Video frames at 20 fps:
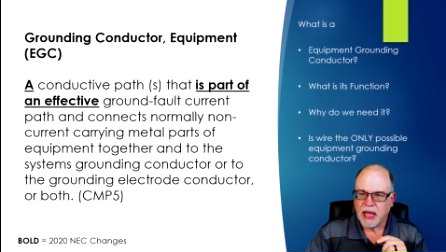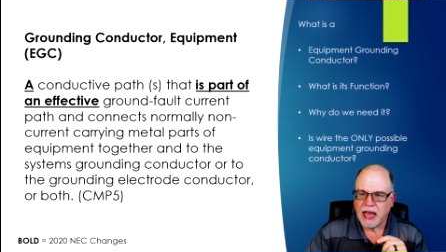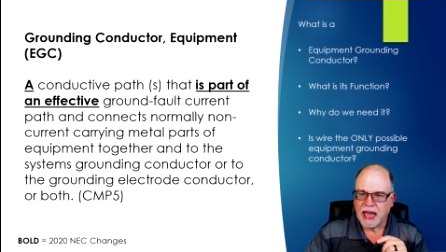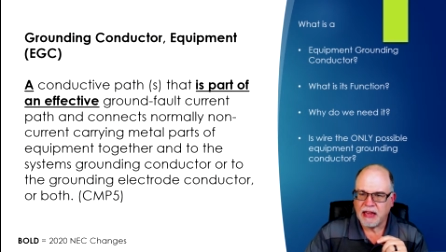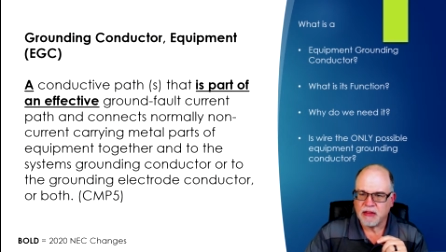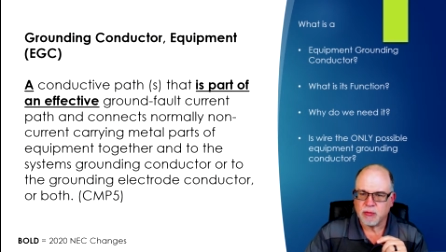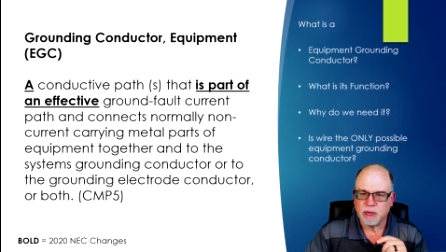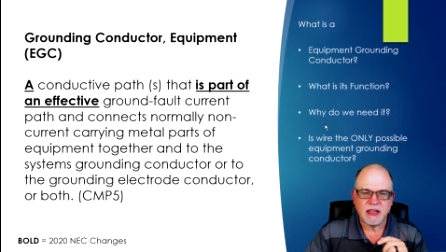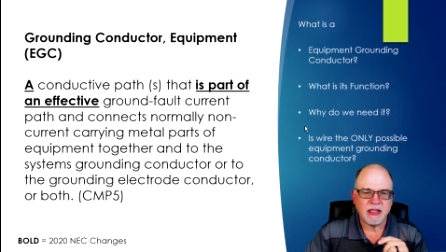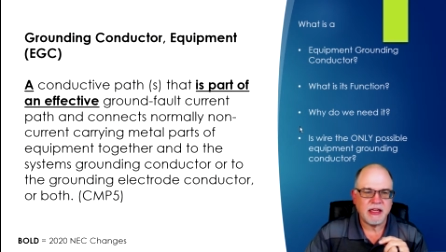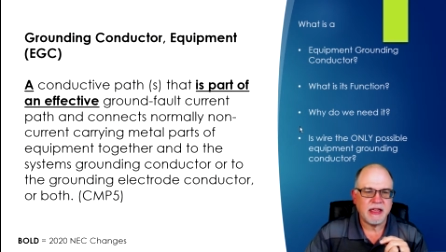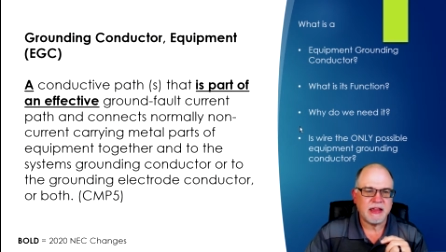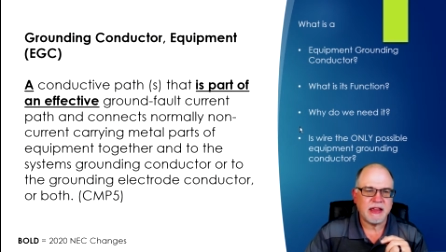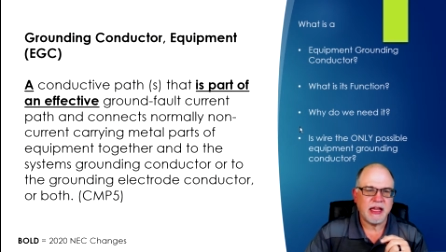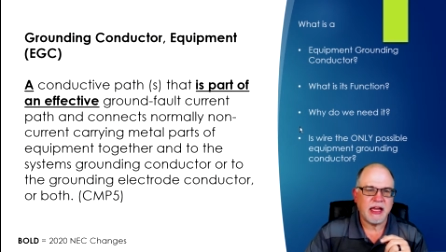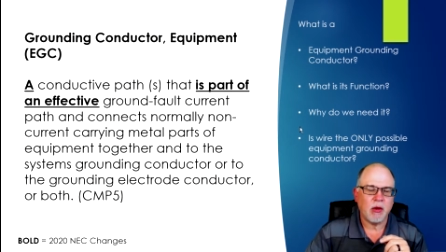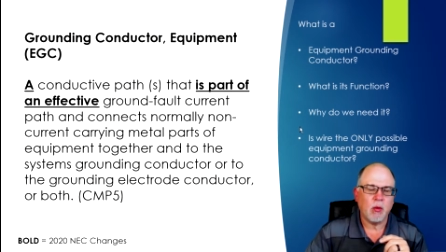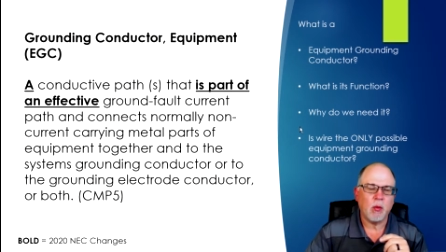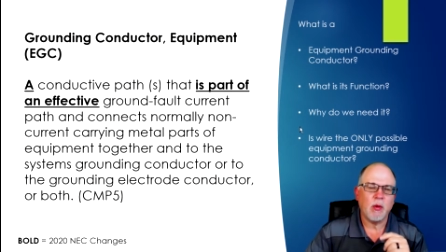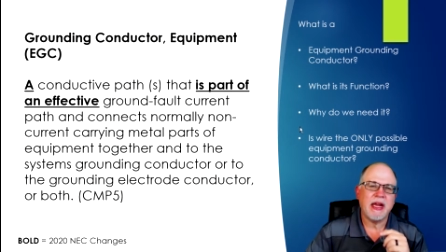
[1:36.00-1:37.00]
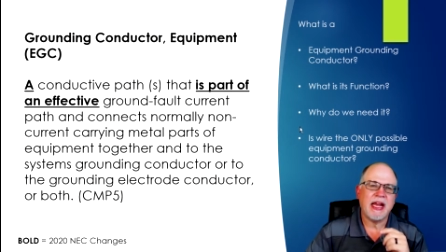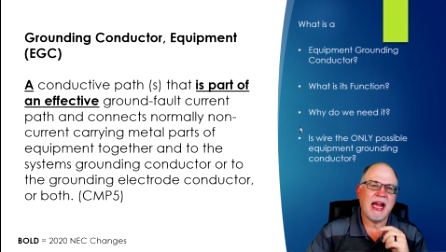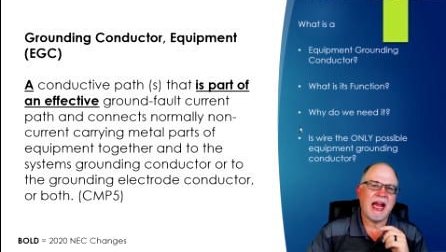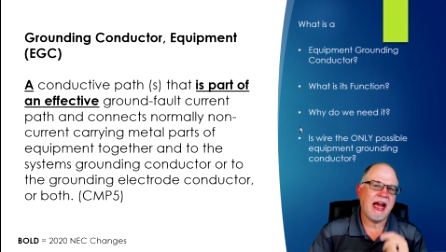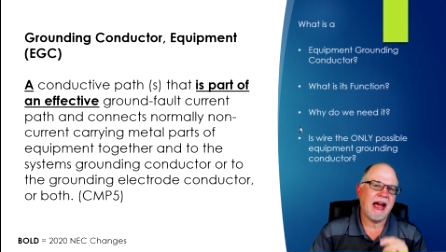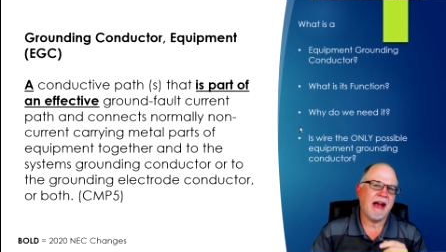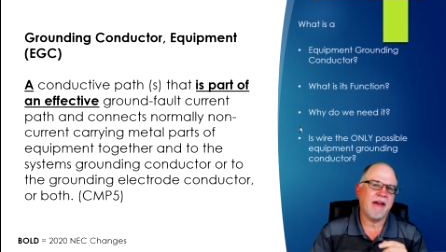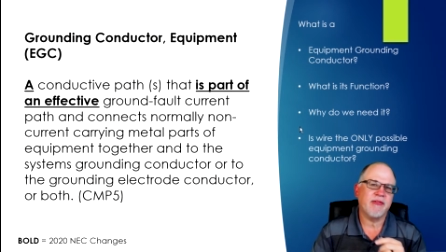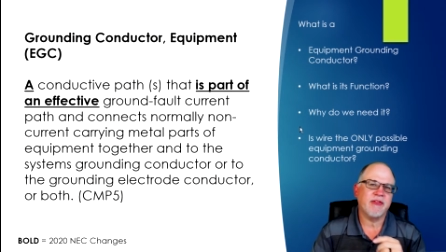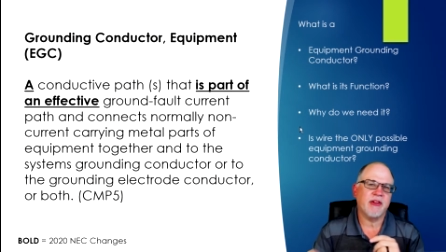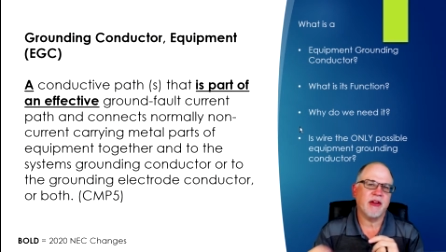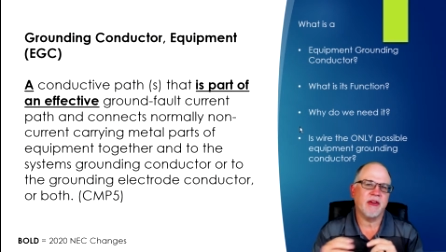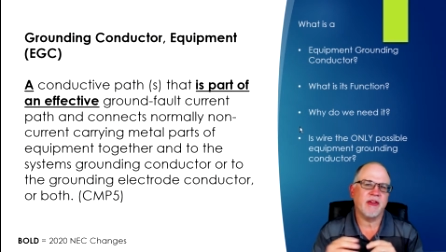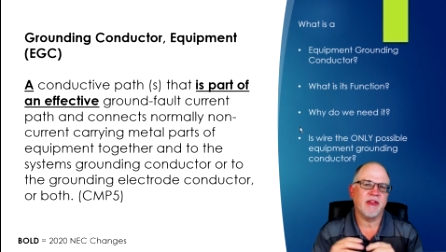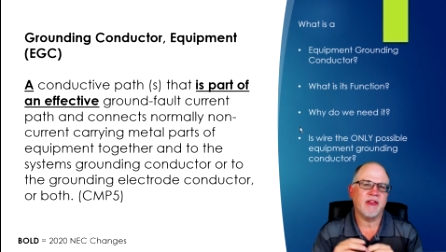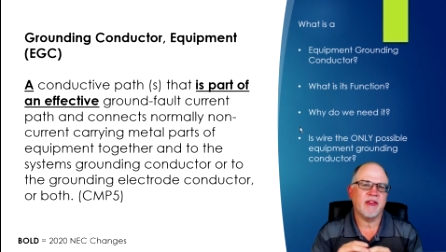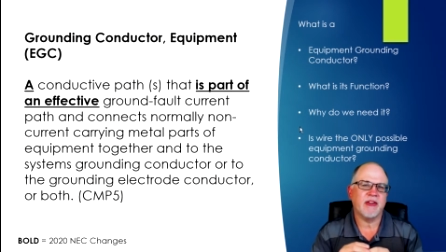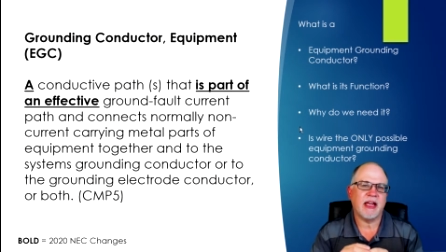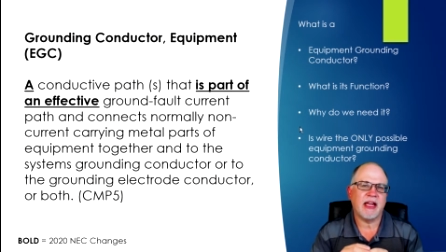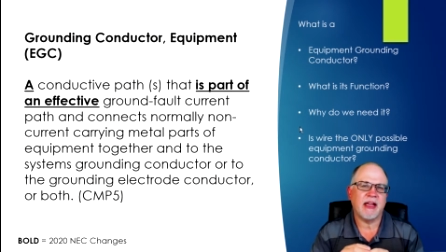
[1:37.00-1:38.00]
as with anything, we have to
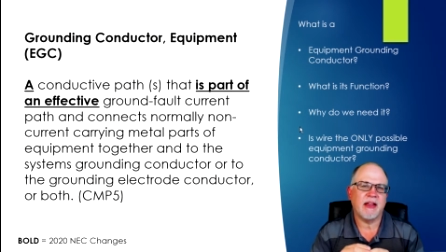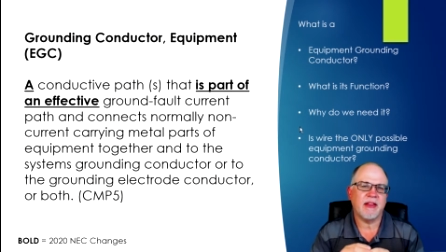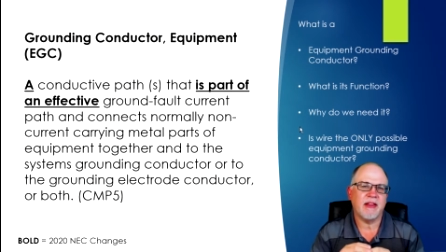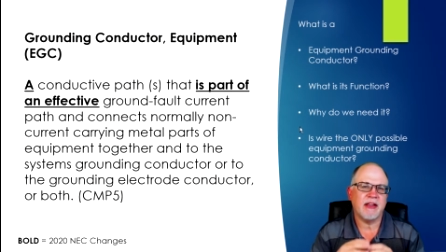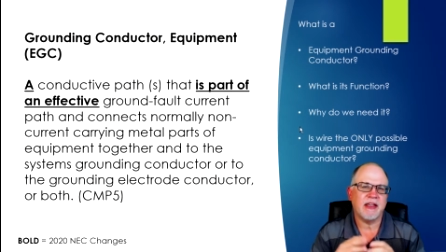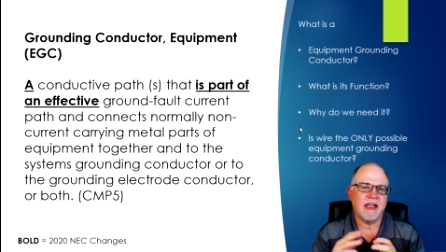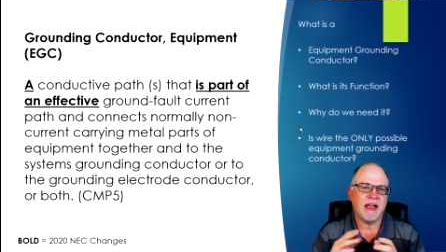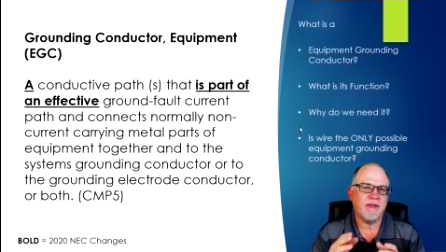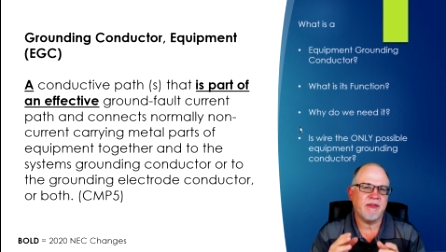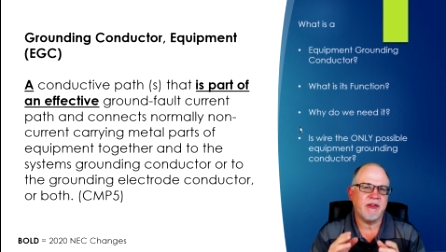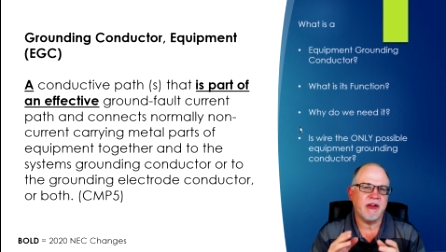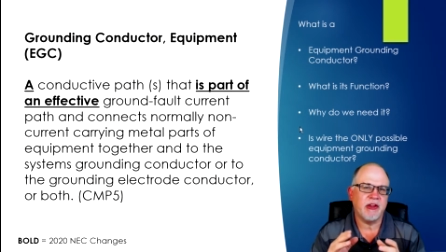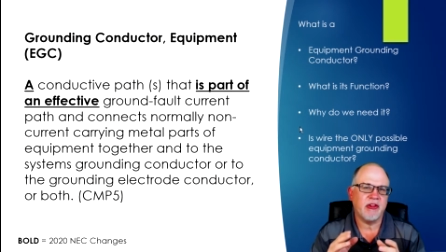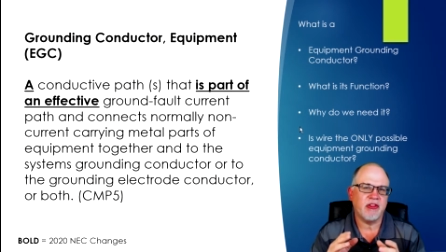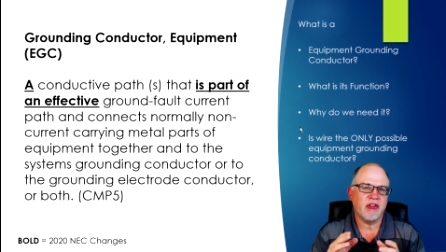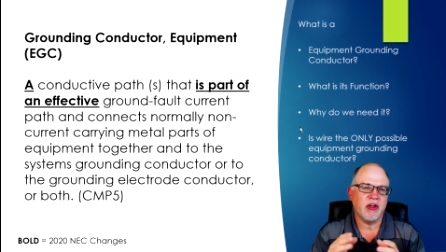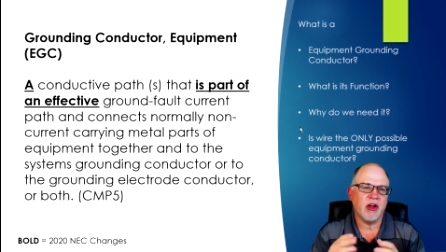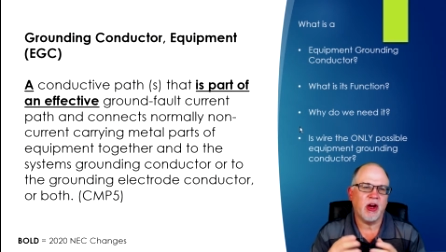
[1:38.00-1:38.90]
understand the definition